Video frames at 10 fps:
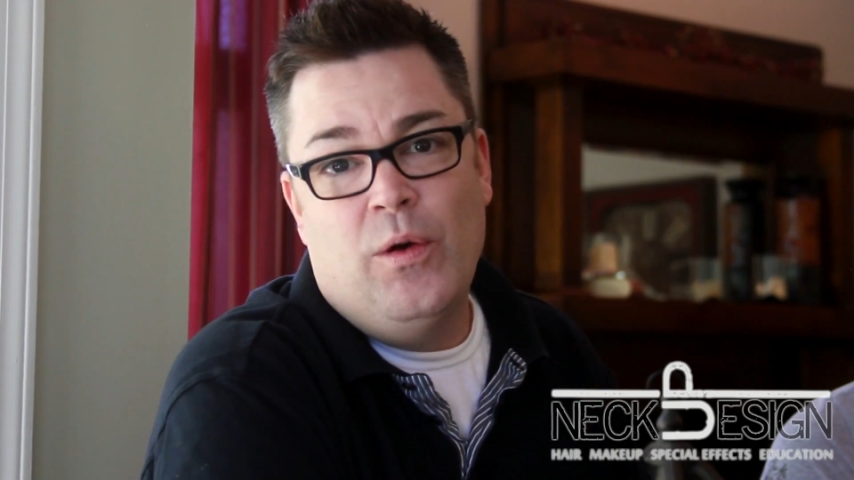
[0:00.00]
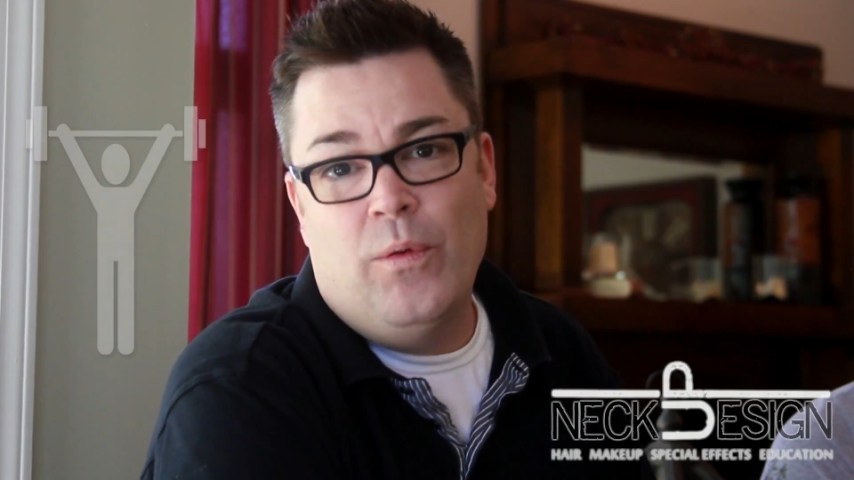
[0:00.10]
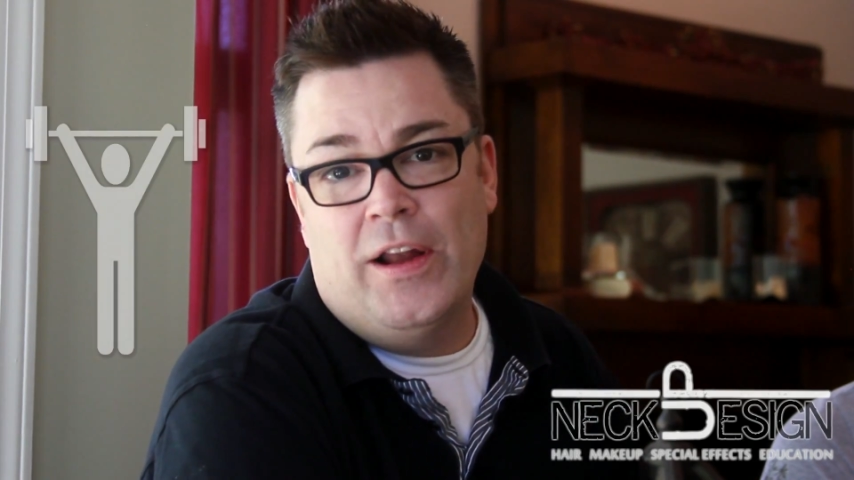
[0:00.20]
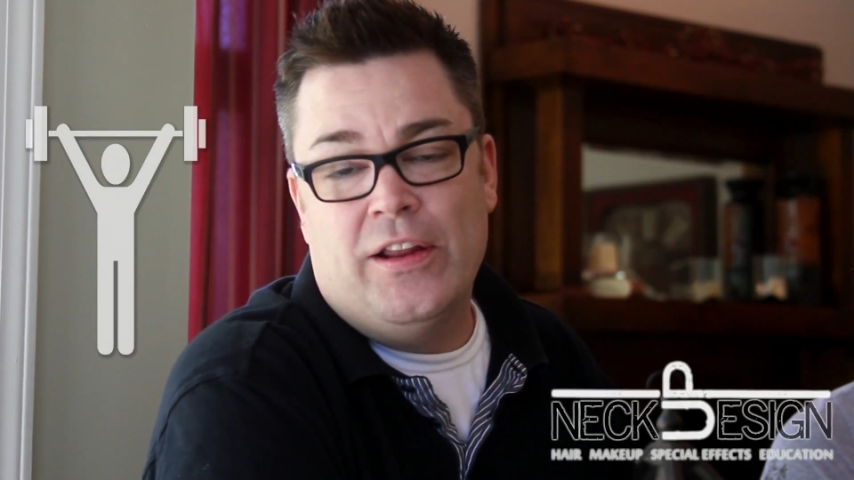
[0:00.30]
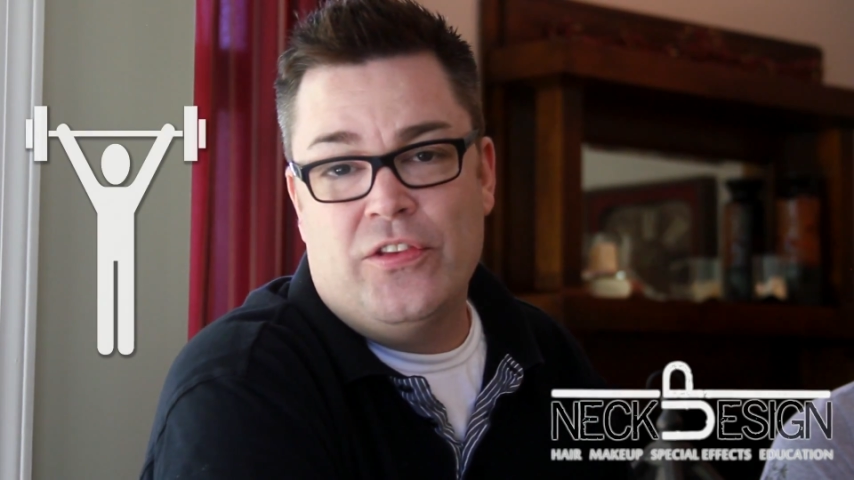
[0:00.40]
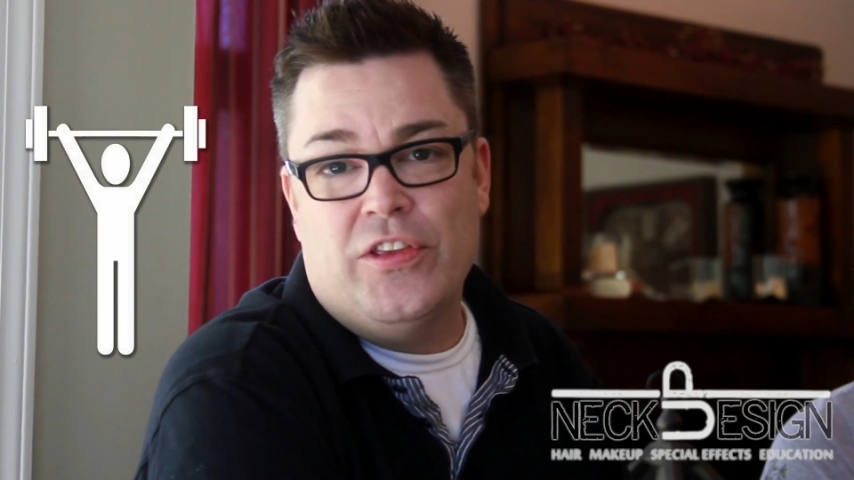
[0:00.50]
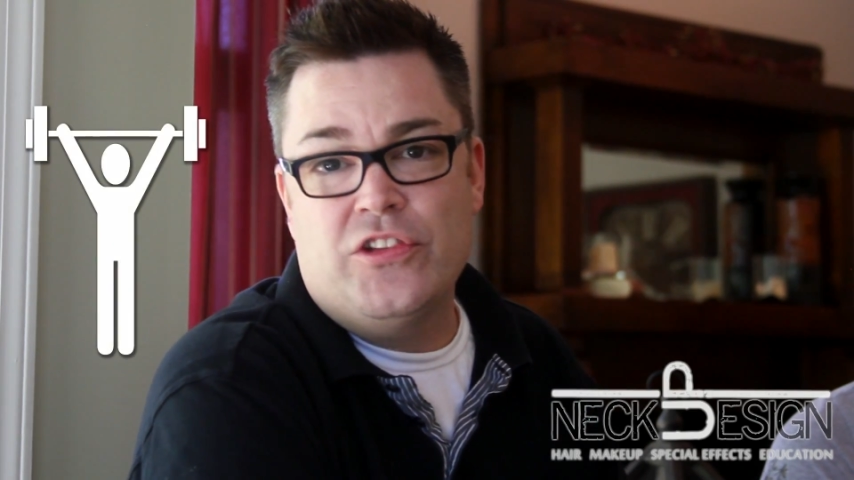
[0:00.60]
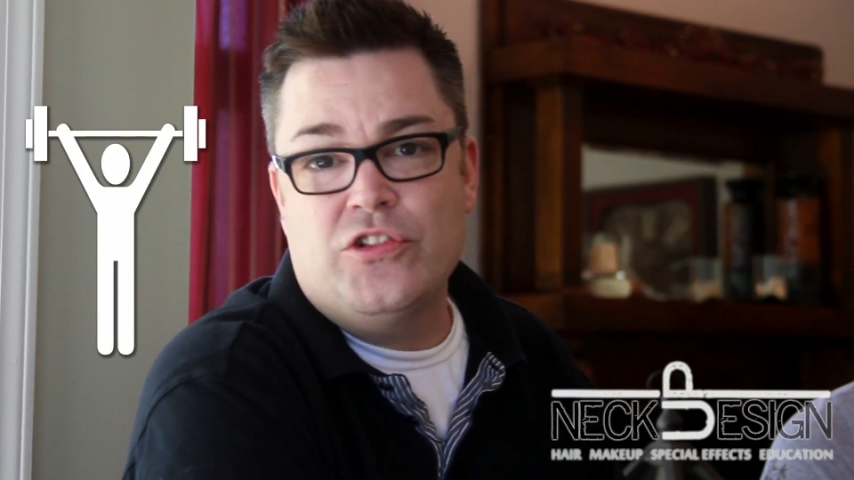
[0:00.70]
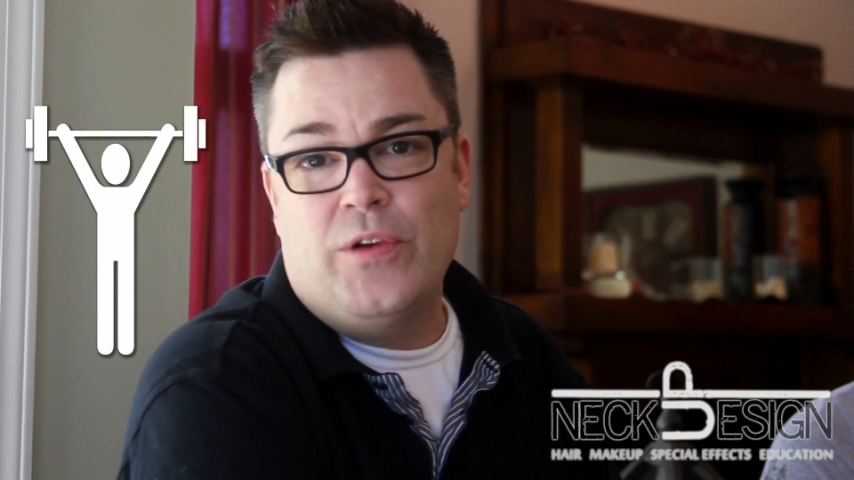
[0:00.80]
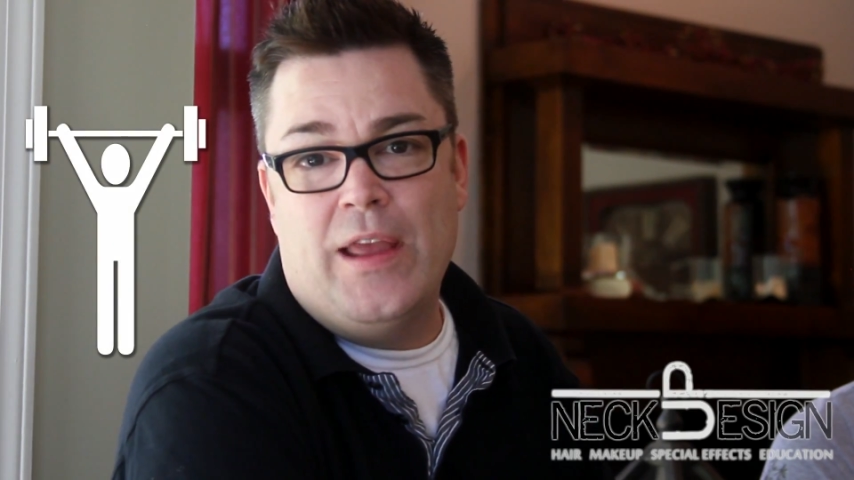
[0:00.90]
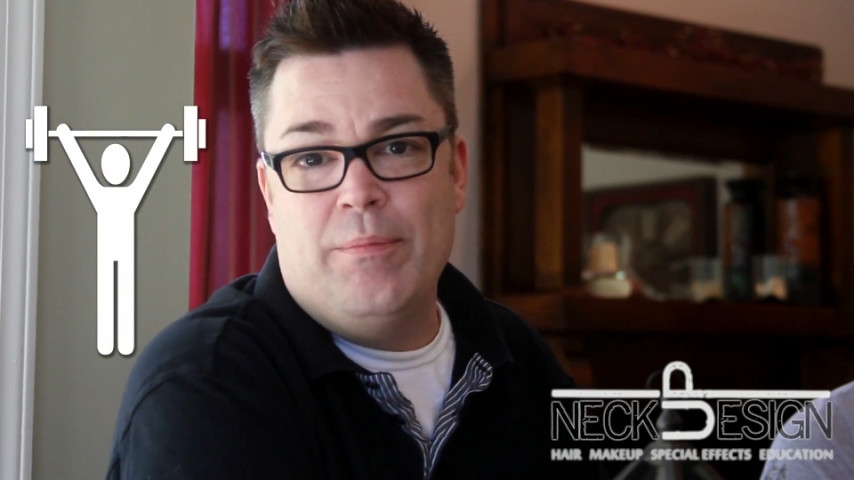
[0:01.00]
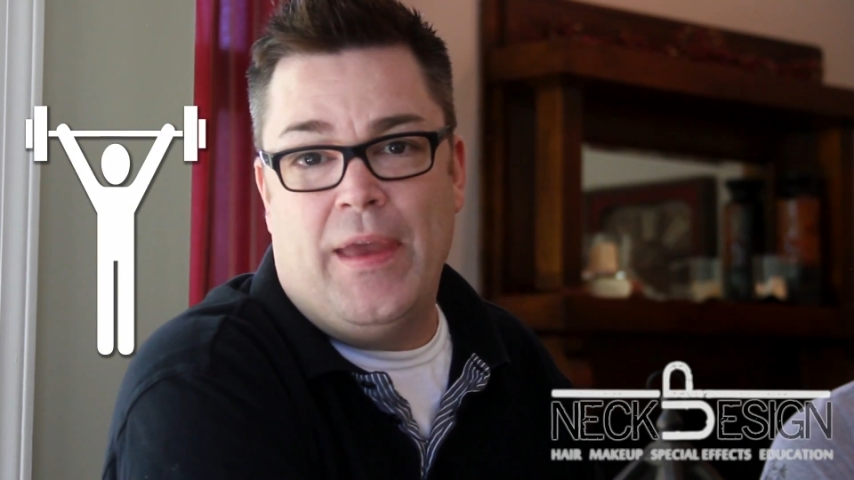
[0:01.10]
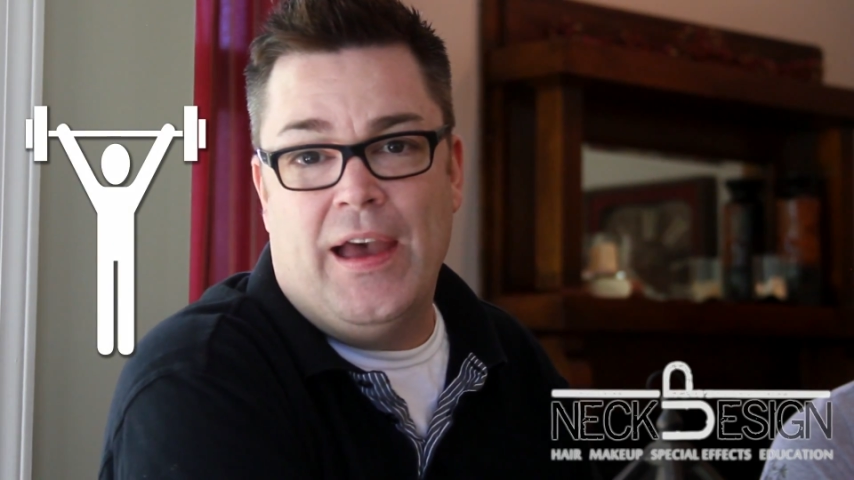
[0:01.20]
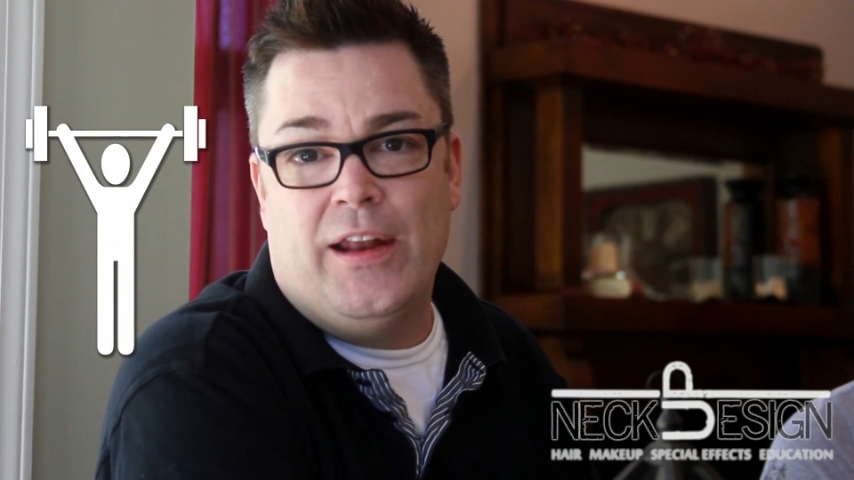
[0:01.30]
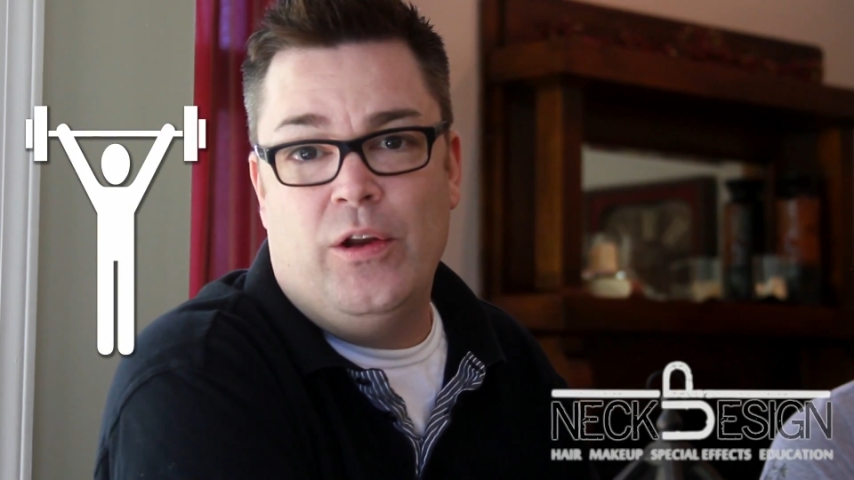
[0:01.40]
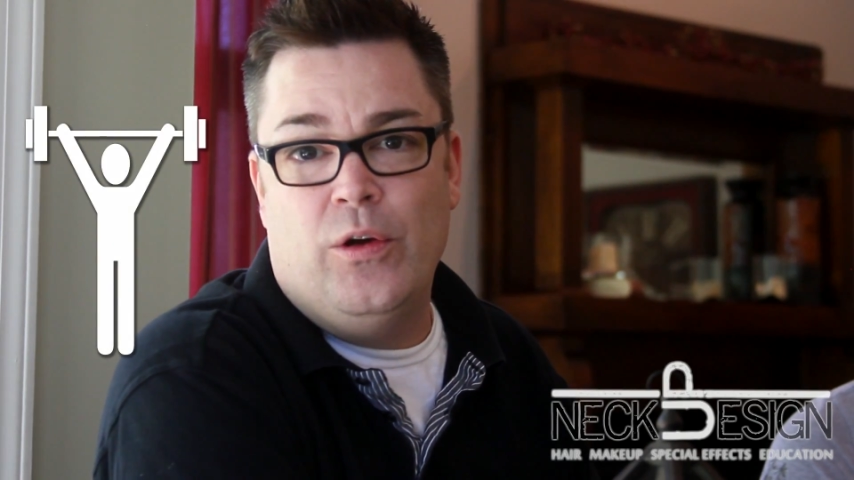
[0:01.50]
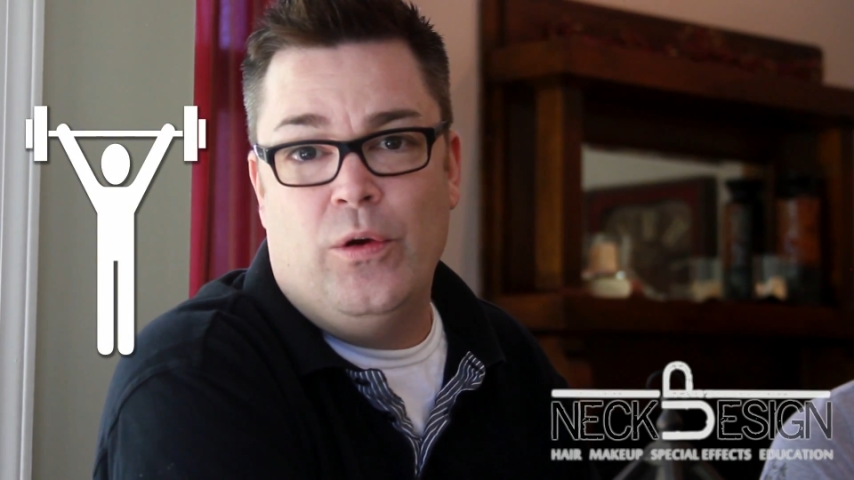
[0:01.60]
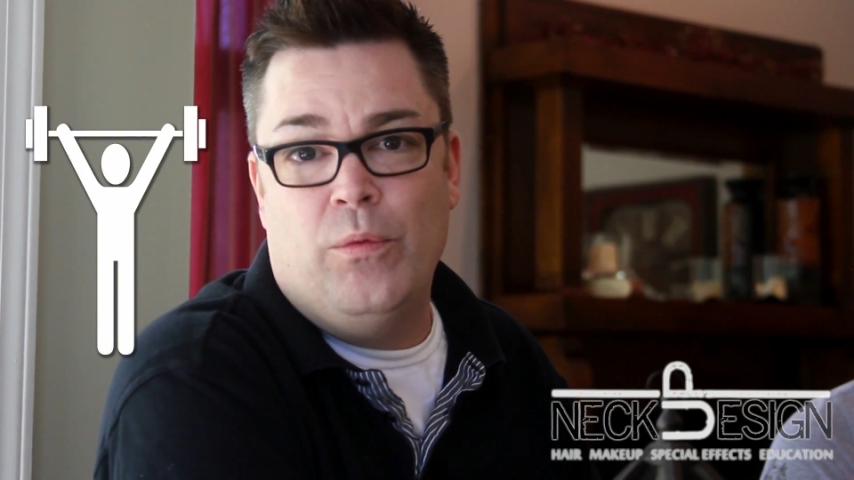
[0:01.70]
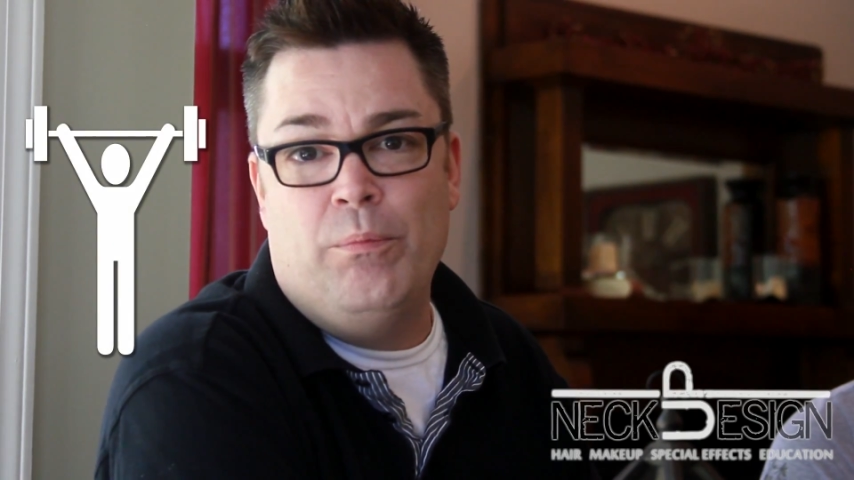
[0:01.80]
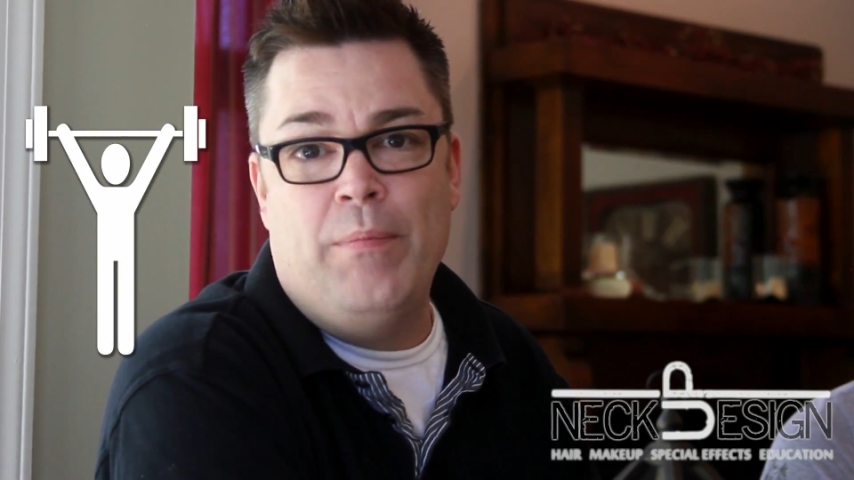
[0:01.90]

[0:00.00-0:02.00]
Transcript: One is the straight man who